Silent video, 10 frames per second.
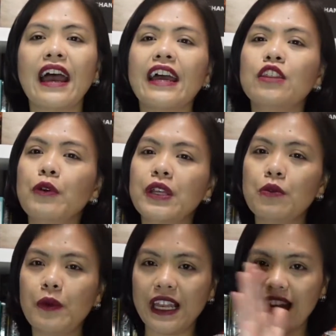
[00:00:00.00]
And
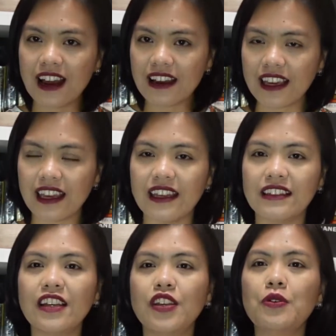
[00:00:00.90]
when we log
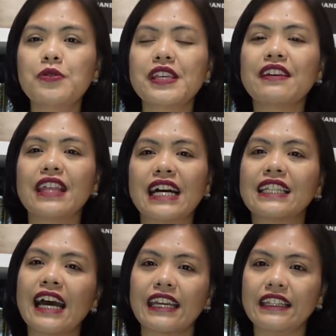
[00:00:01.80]
in using
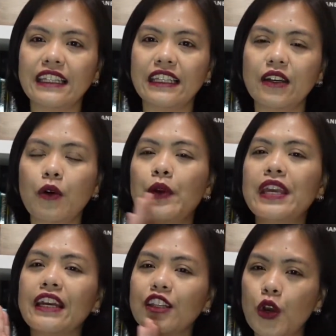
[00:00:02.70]
that ID, we
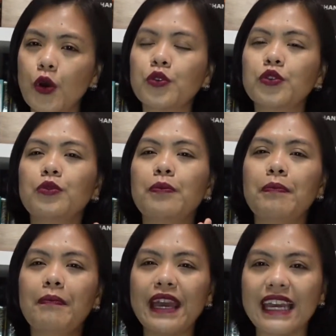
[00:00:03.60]
can go to
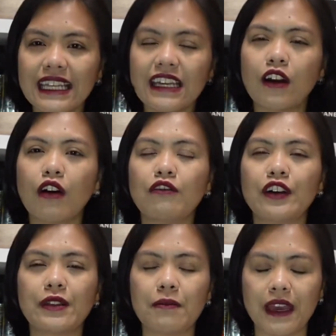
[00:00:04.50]
many
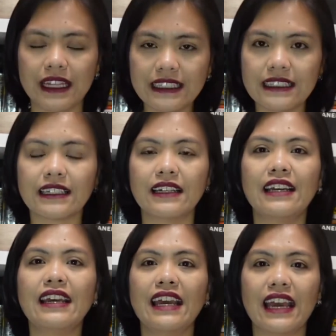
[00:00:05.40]
government
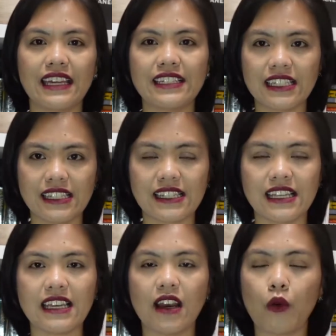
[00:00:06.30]

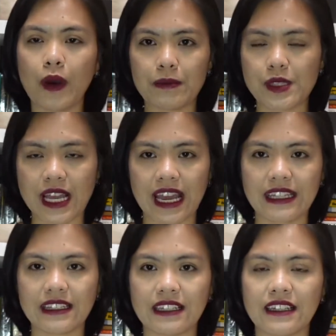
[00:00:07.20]
agency
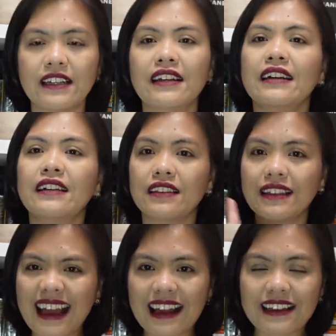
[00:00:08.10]
website.
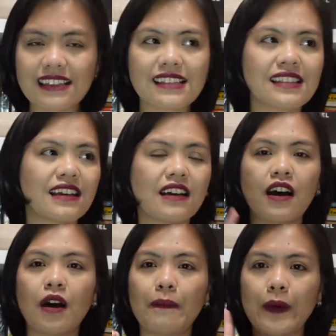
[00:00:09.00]
Tax,
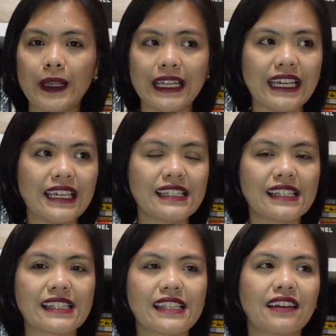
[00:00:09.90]

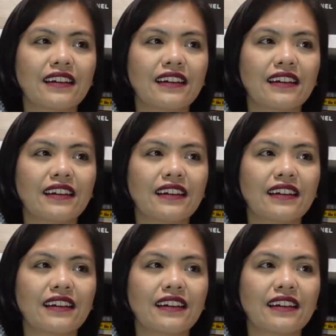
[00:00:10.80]
police,